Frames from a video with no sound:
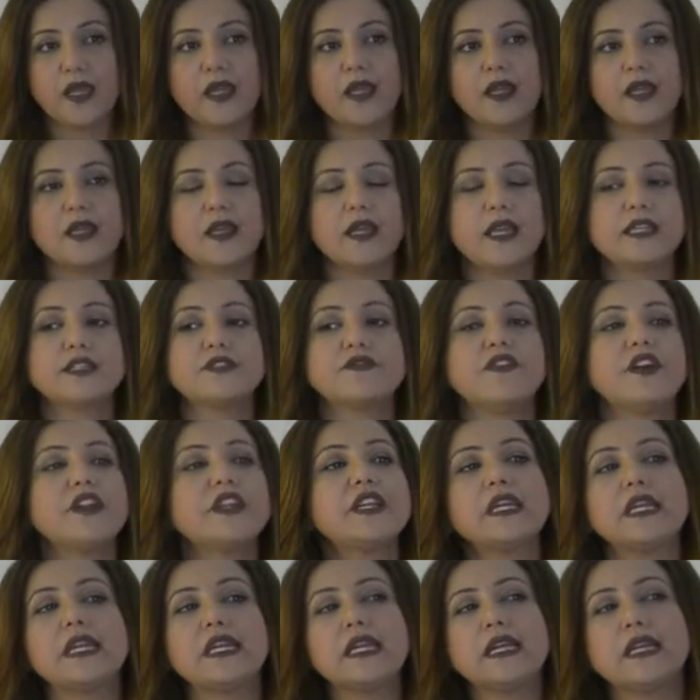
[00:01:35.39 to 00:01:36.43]
It's
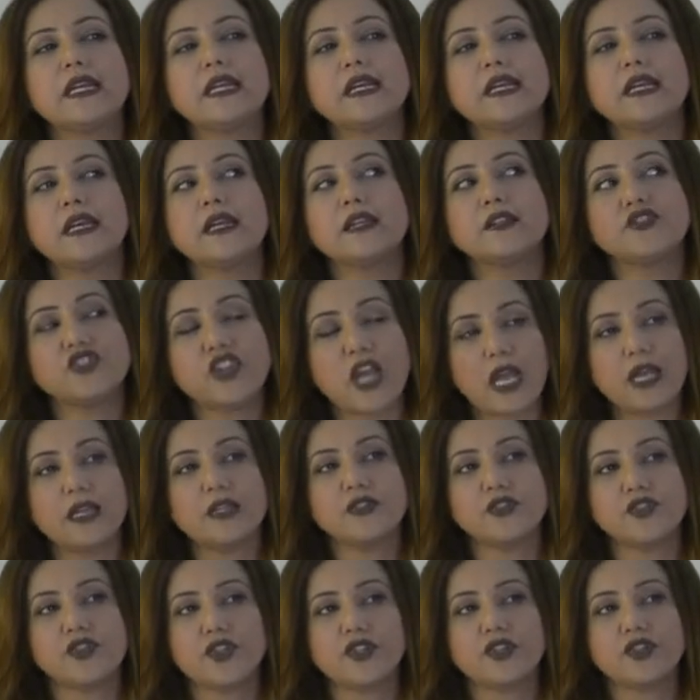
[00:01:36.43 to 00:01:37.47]
very
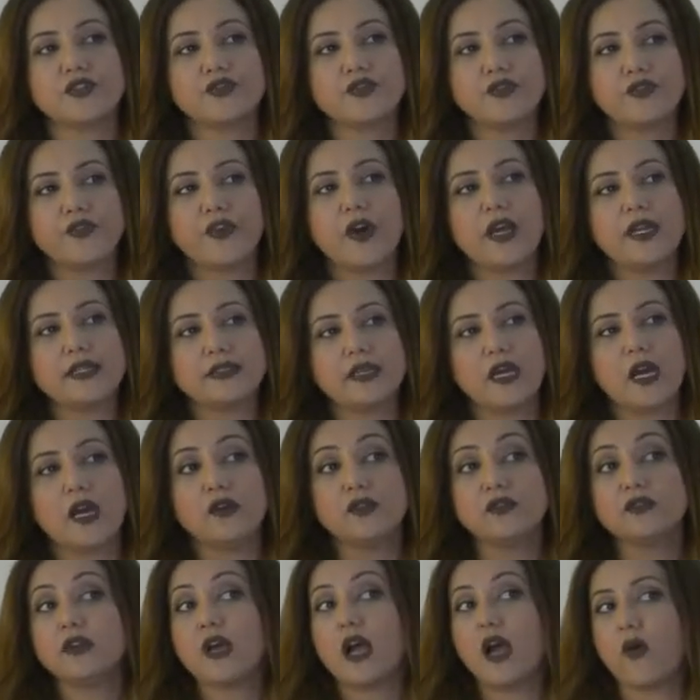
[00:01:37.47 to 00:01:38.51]
challenging to find
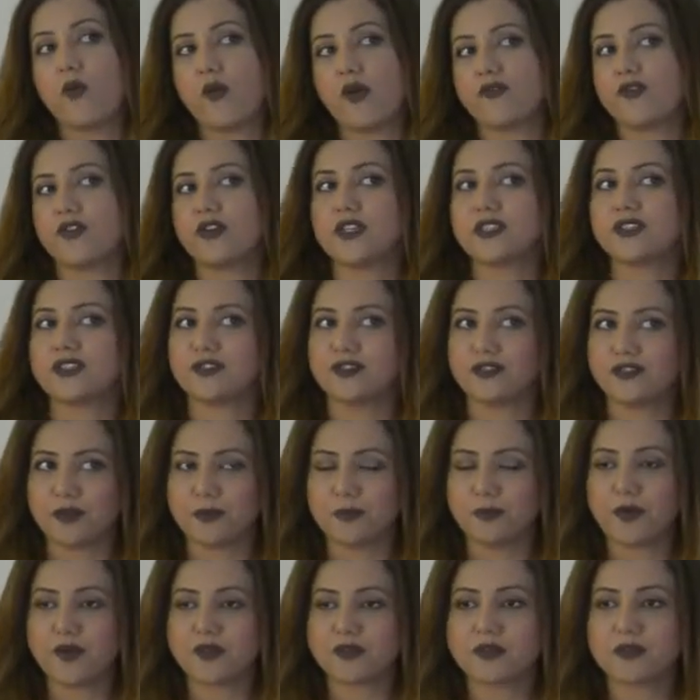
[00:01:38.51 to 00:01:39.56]
out. However, it's not
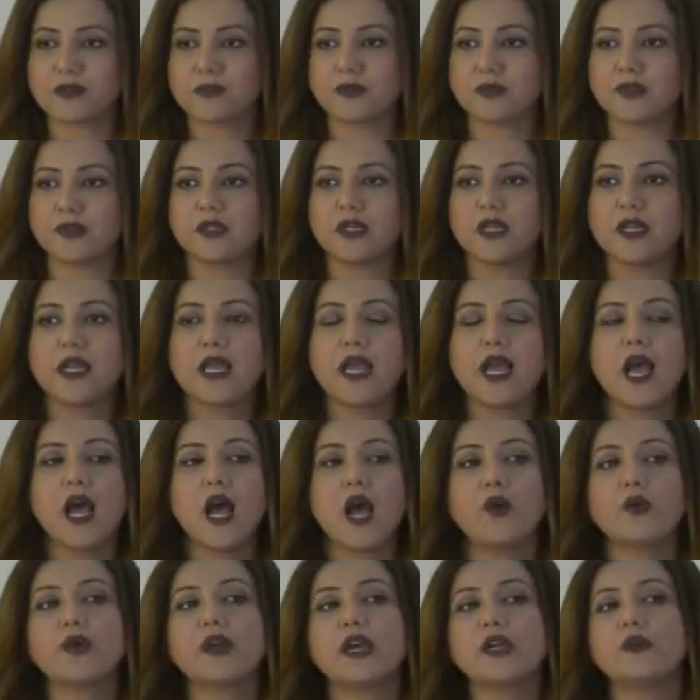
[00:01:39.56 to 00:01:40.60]
impossible.
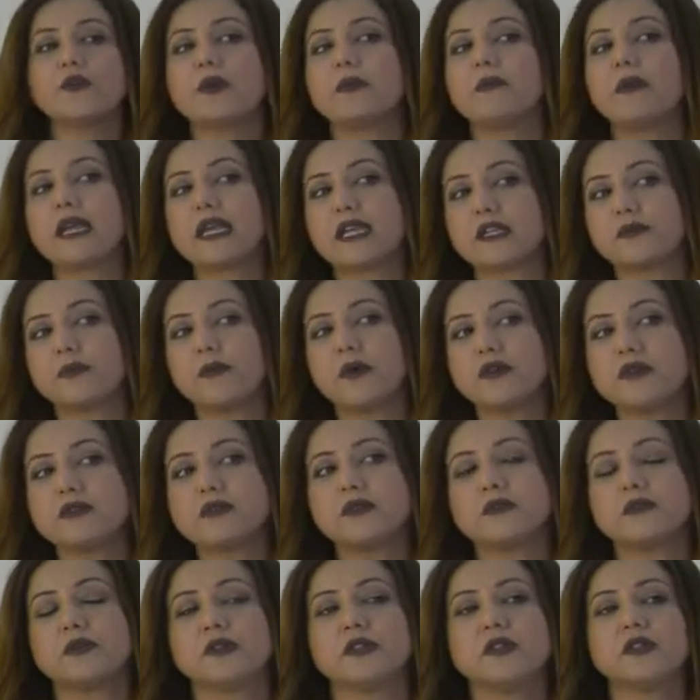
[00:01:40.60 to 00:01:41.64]
How can we make it
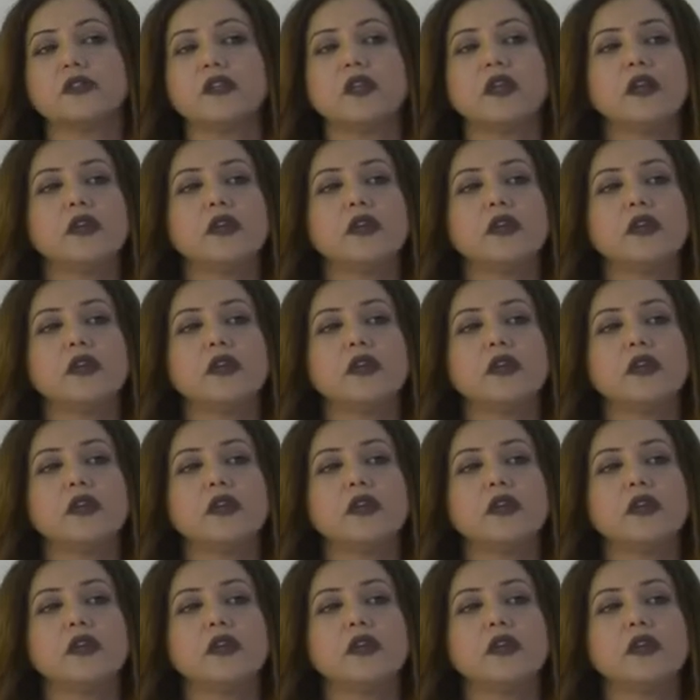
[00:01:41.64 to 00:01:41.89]
possible?